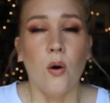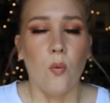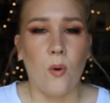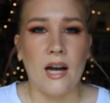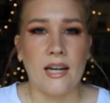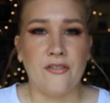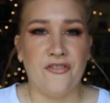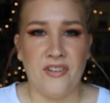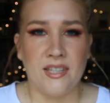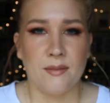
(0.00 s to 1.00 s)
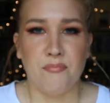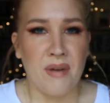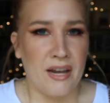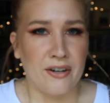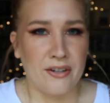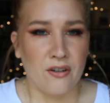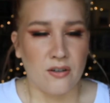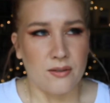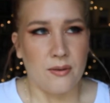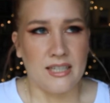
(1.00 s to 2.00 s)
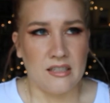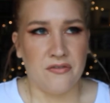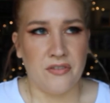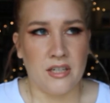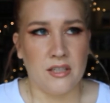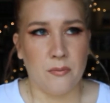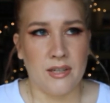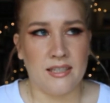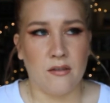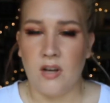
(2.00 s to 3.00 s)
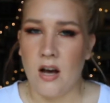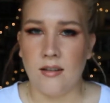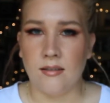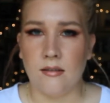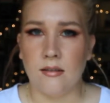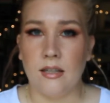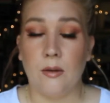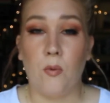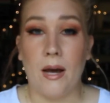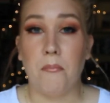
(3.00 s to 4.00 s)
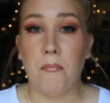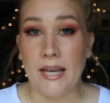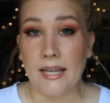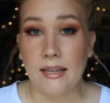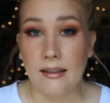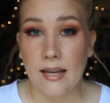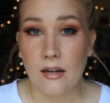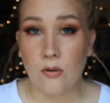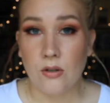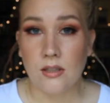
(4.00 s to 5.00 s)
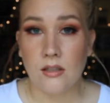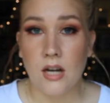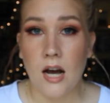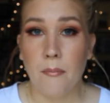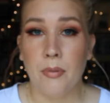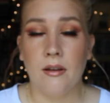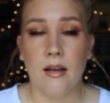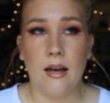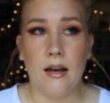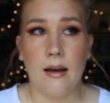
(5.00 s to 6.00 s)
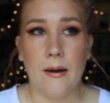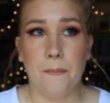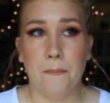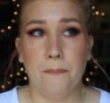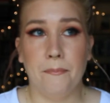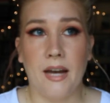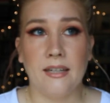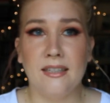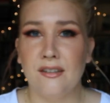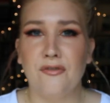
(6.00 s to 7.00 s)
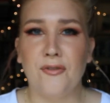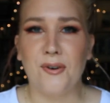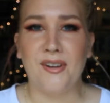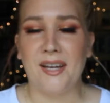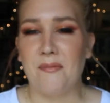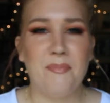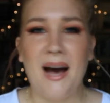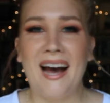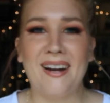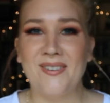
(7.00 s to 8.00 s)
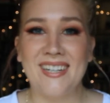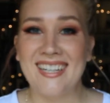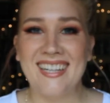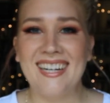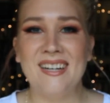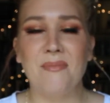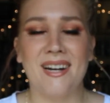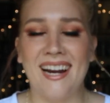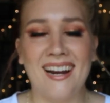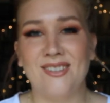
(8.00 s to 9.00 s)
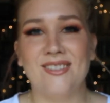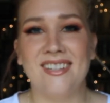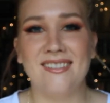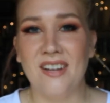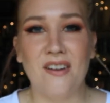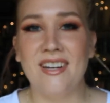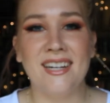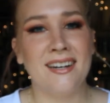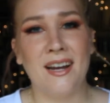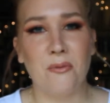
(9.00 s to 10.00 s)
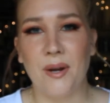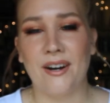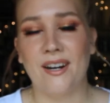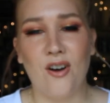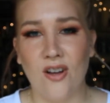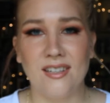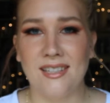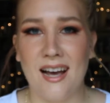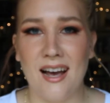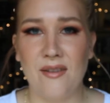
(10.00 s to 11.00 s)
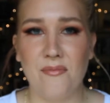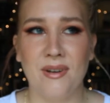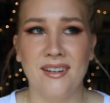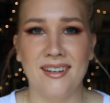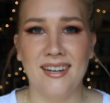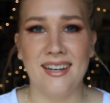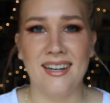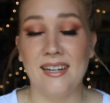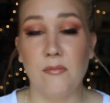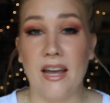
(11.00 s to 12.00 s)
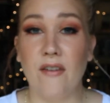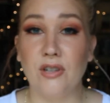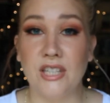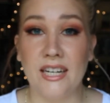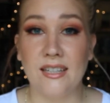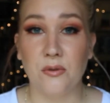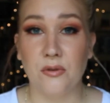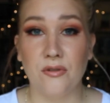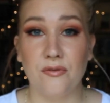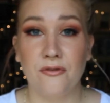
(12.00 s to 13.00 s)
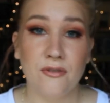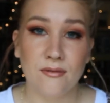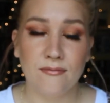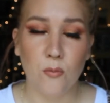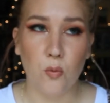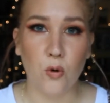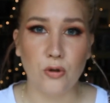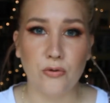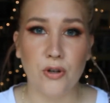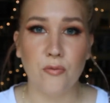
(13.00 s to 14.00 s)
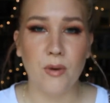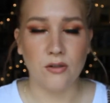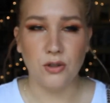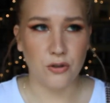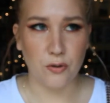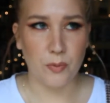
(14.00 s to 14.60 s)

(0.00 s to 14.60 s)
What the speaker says: why it fits better. Also, I did fit it to myself constantly while making that corset top. I did it for like a piratey thing, but I actually love it and I wear it all the time in my everyday sort of wardrobe. I'll show you a